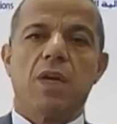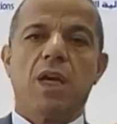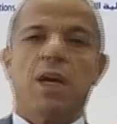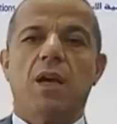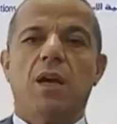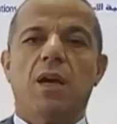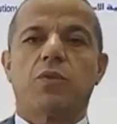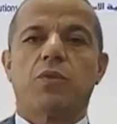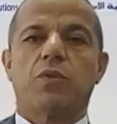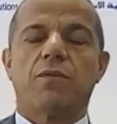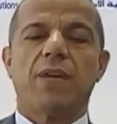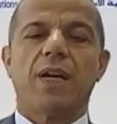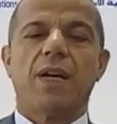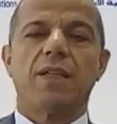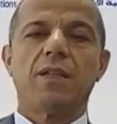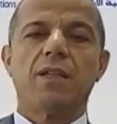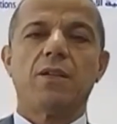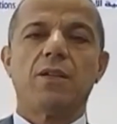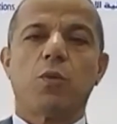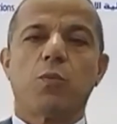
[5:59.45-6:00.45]

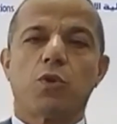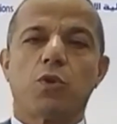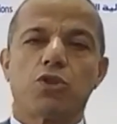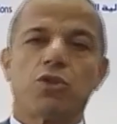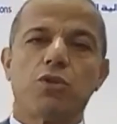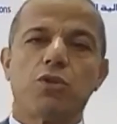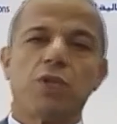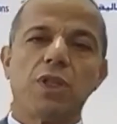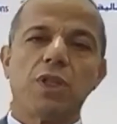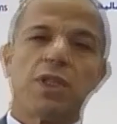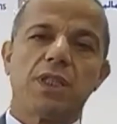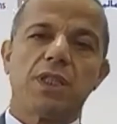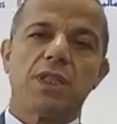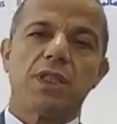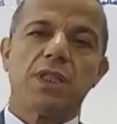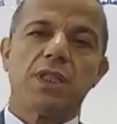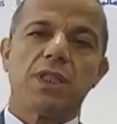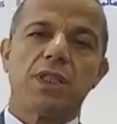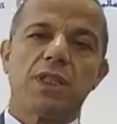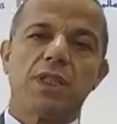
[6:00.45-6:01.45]
providing opportunities
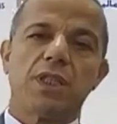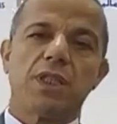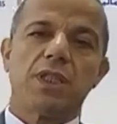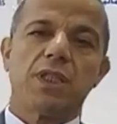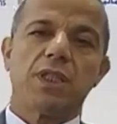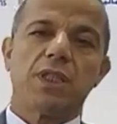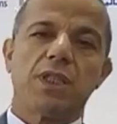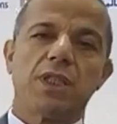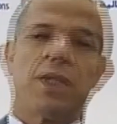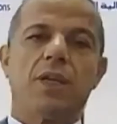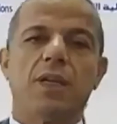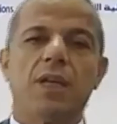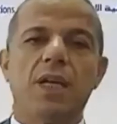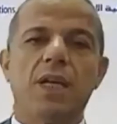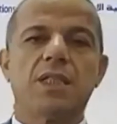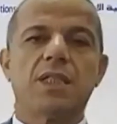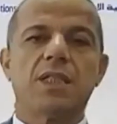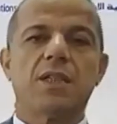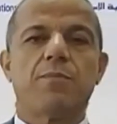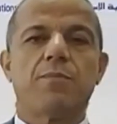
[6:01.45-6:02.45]
for later
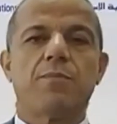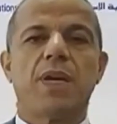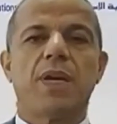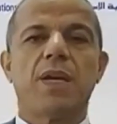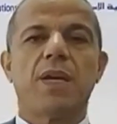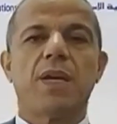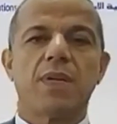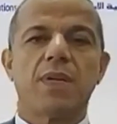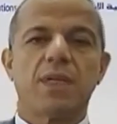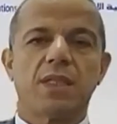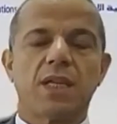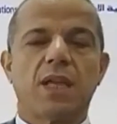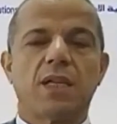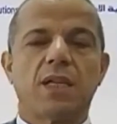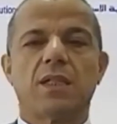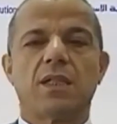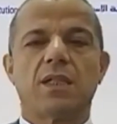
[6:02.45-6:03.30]
payments until the